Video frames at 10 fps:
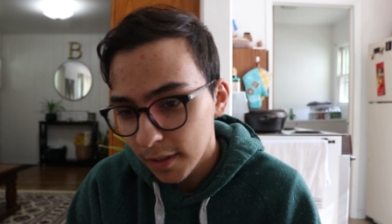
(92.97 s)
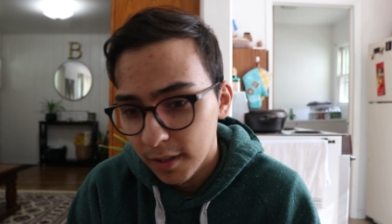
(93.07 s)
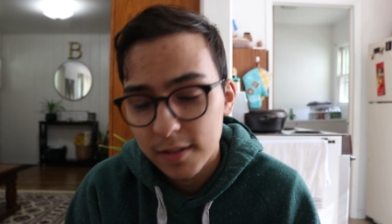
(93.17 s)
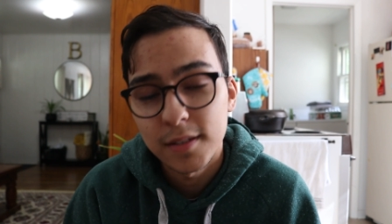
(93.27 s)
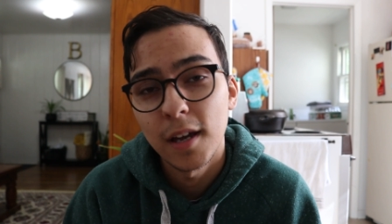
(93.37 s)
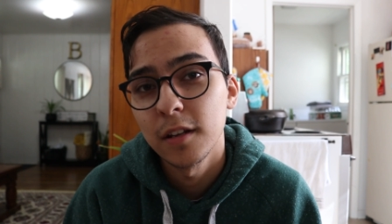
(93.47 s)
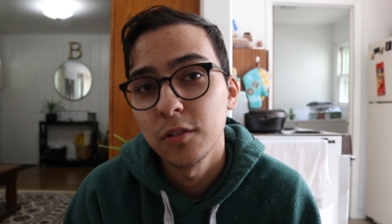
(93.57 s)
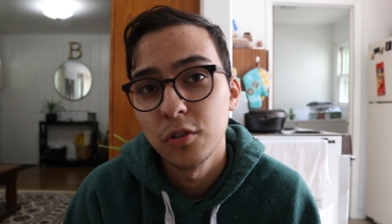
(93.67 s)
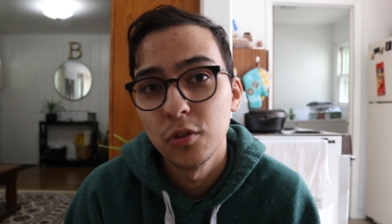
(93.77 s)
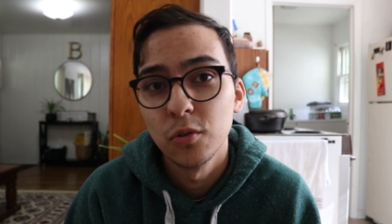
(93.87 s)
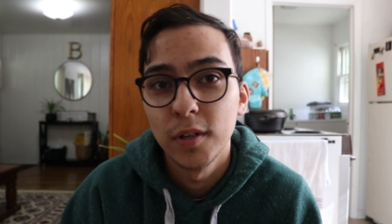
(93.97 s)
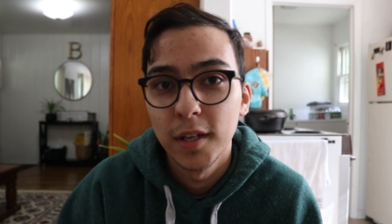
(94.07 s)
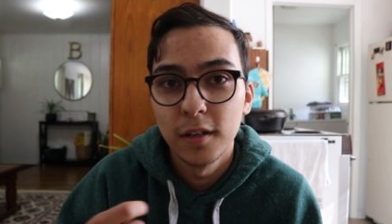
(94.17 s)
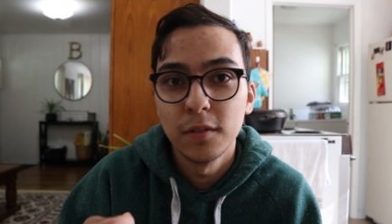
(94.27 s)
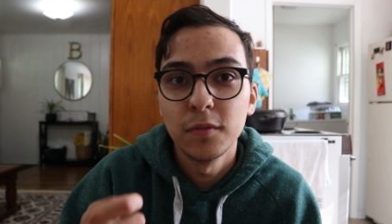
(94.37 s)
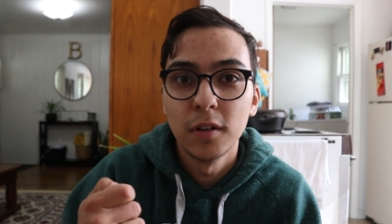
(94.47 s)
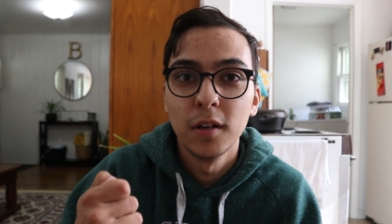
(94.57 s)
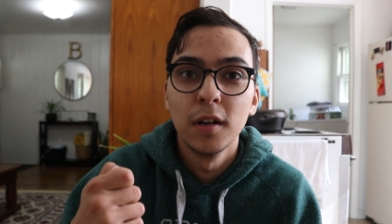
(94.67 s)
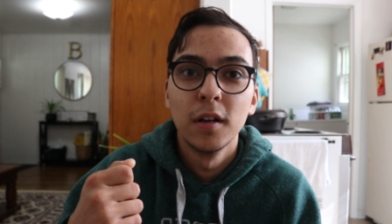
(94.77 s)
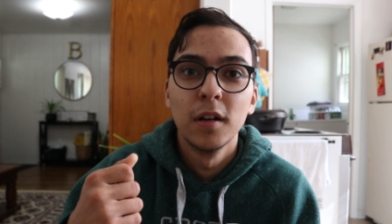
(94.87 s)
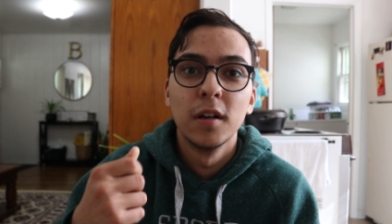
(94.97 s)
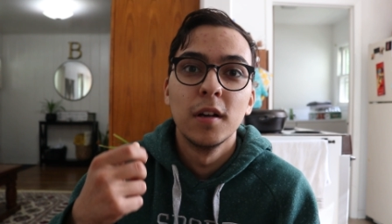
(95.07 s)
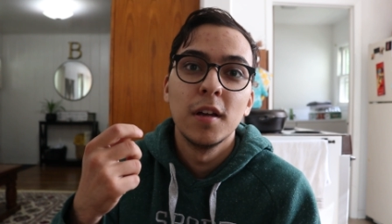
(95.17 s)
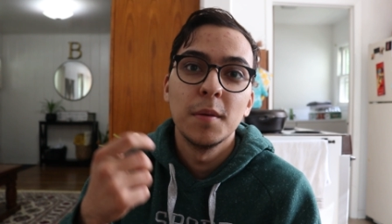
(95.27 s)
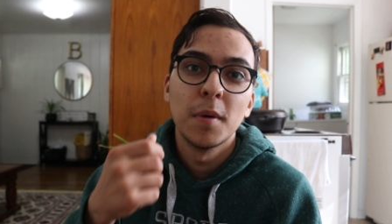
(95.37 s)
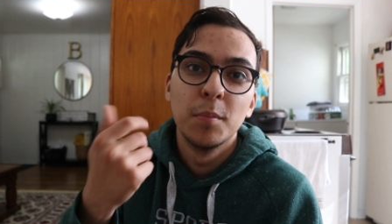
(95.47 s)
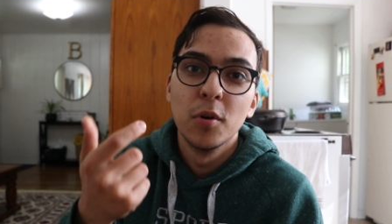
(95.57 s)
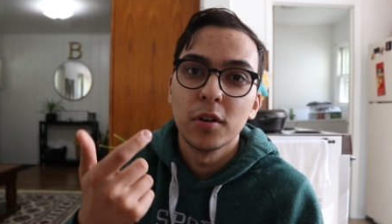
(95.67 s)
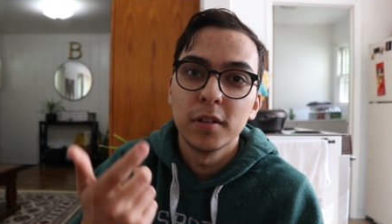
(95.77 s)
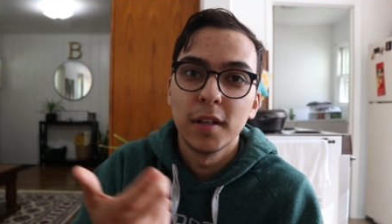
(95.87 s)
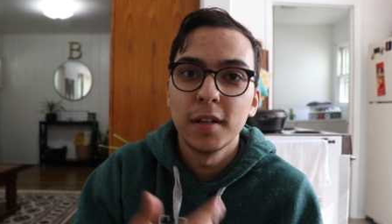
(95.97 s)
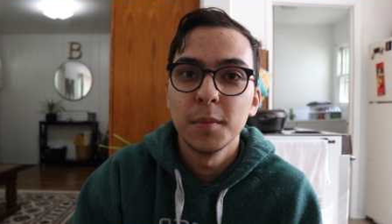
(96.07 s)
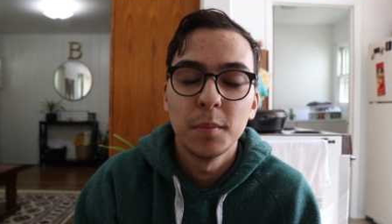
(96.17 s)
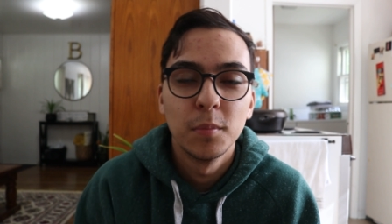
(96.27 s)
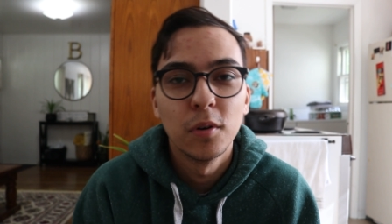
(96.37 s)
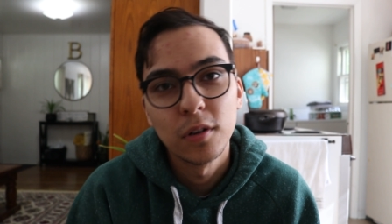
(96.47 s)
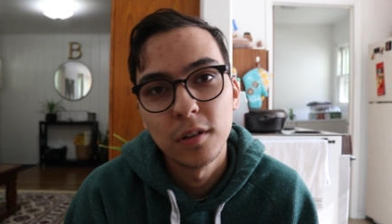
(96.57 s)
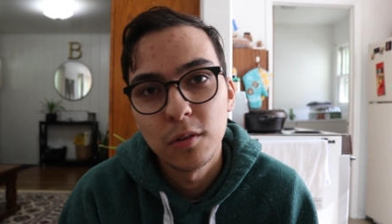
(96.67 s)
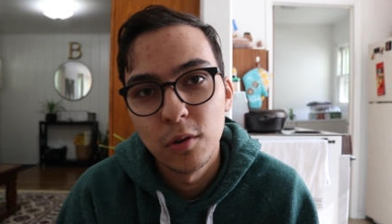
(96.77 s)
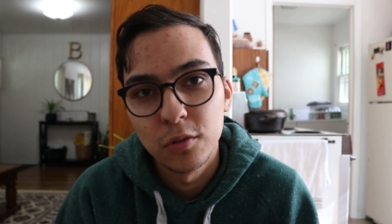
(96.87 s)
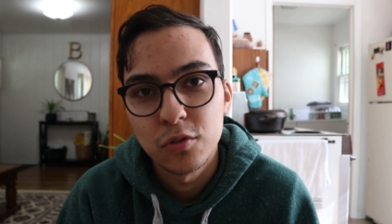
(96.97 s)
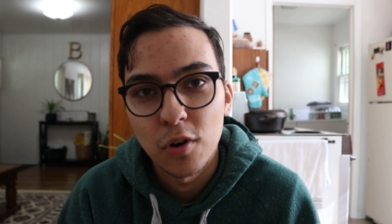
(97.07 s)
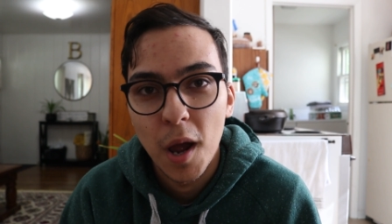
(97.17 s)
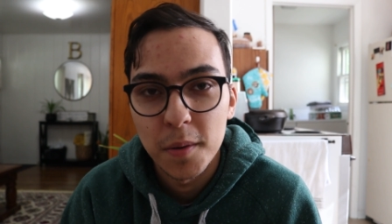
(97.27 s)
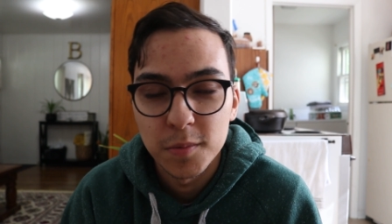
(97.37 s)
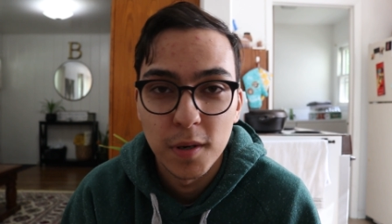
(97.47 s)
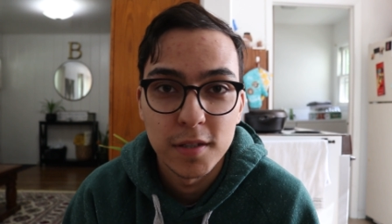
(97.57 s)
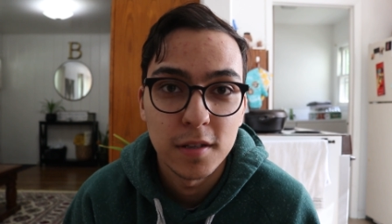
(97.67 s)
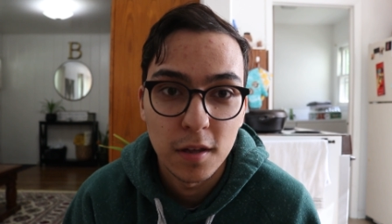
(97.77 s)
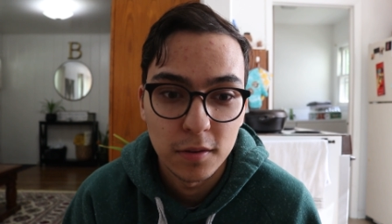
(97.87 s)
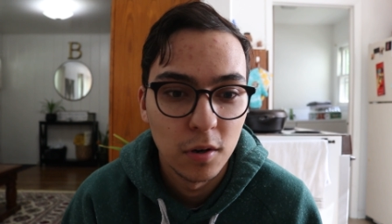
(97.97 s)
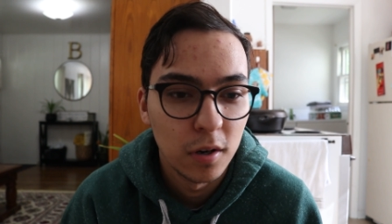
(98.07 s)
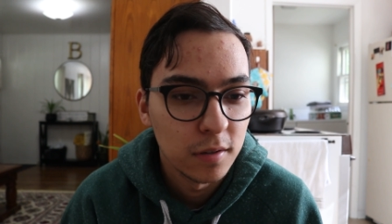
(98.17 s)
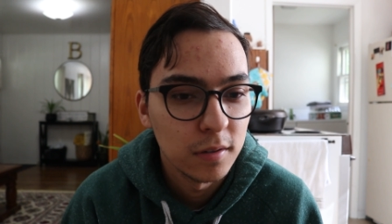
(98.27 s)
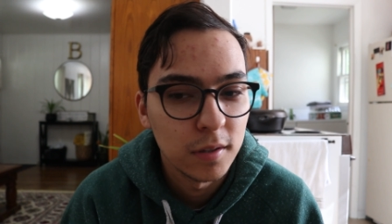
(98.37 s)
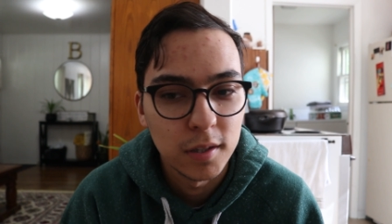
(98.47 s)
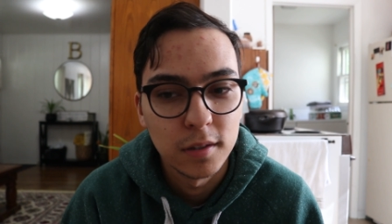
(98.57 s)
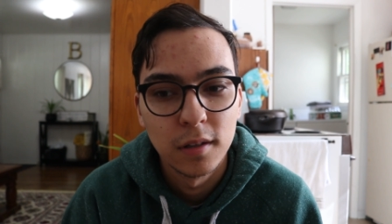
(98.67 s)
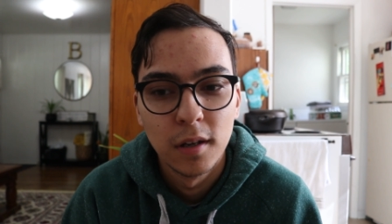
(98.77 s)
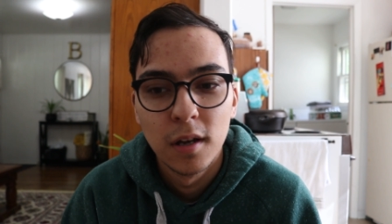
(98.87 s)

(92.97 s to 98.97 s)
he decided to give him a book, lend him a book called Tribes by Seth Godin and